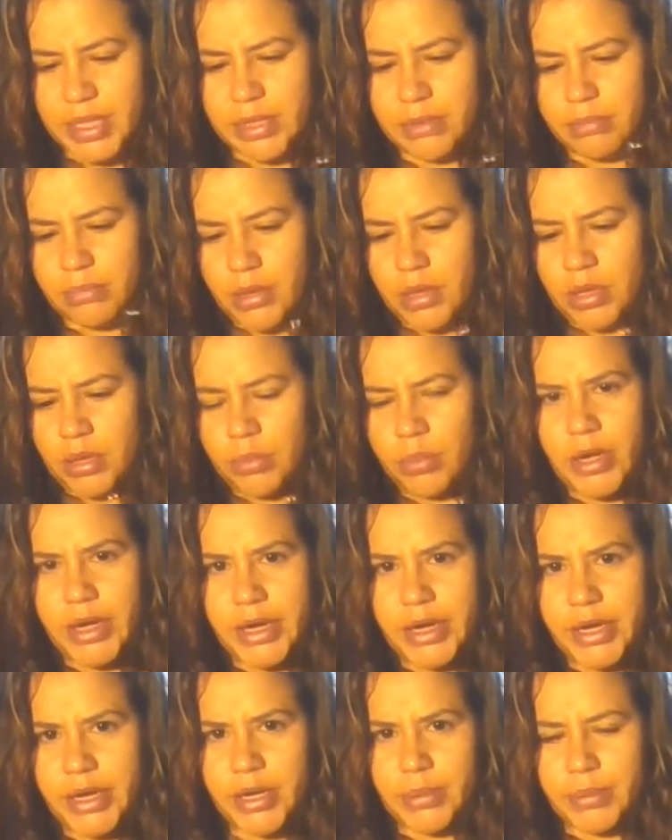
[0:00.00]
like ball
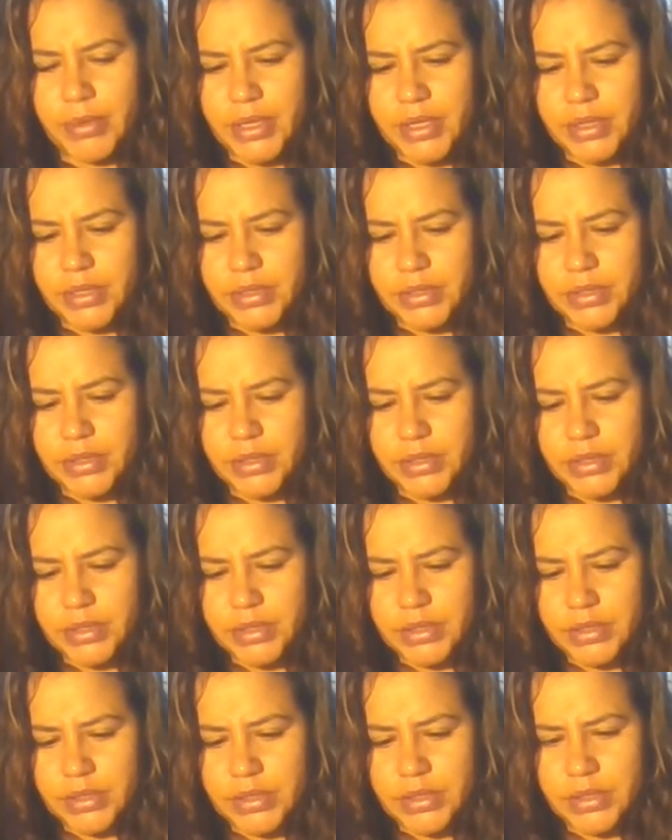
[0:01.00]
wire, but
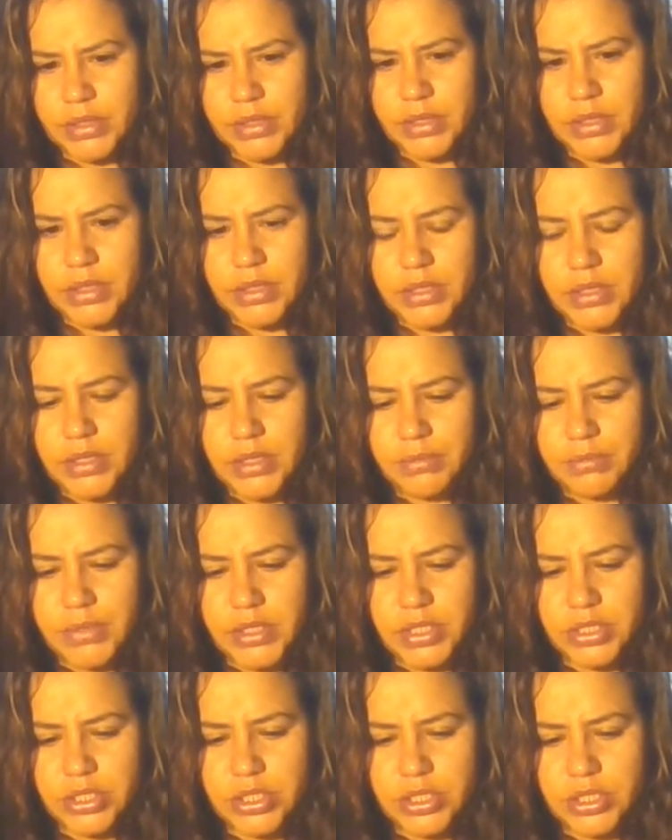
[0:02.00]

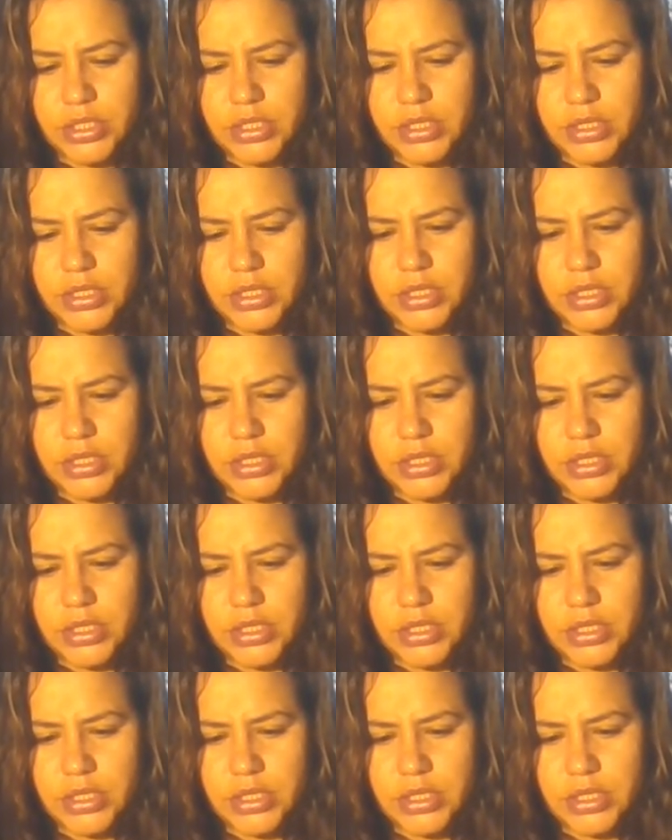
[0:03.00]
I'm not sure.